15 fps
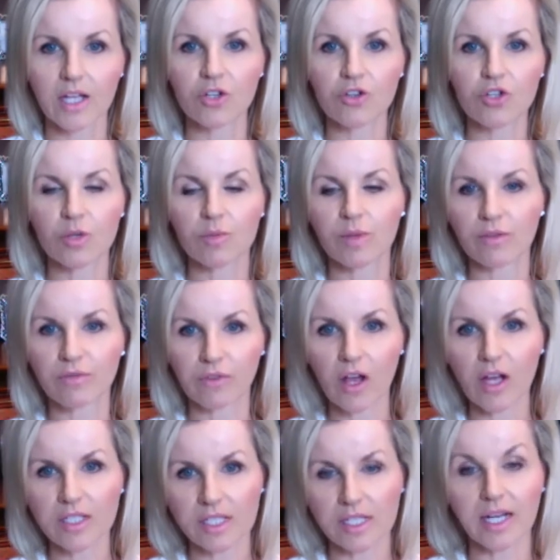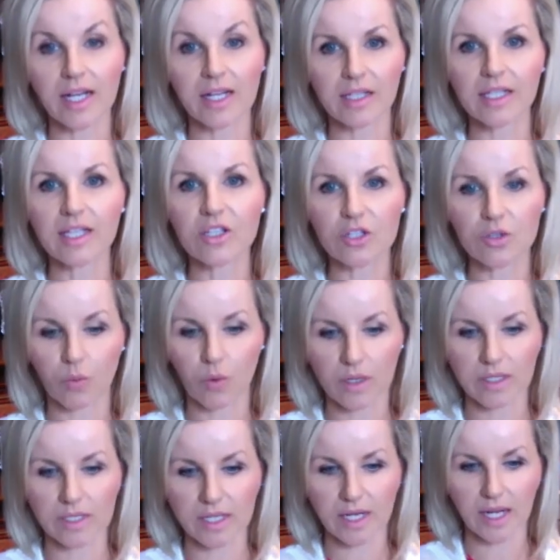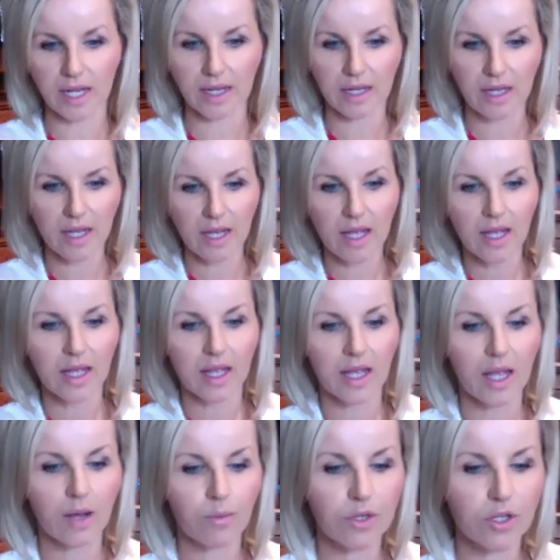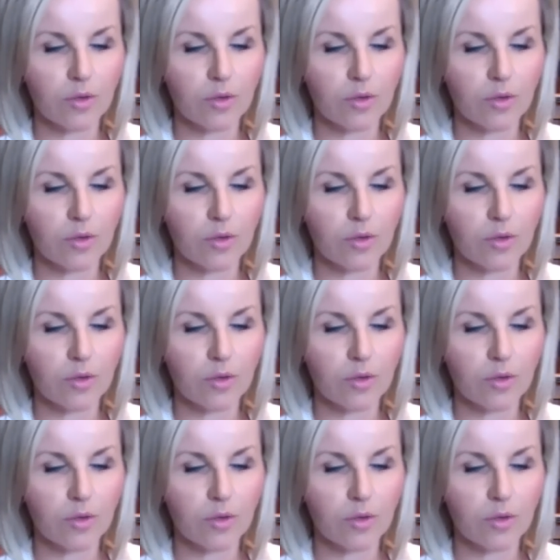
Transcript: you should be flossing at least once a day. And when you